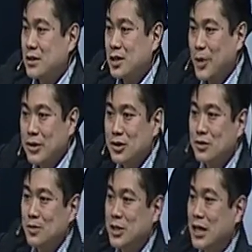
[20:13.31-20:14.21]
sponsors
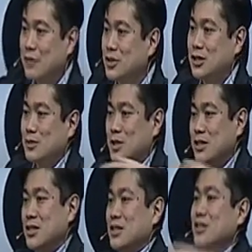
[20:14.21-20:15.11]
from the sound systems, because
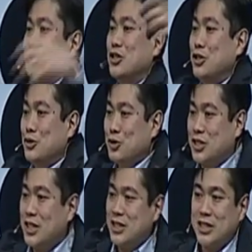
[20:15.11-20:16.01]
these things are huge
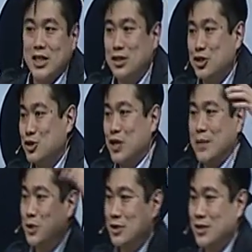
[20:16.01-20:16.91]
DJ
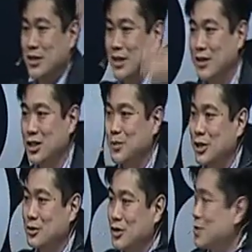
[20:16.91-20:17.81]
contraptions that sponsor these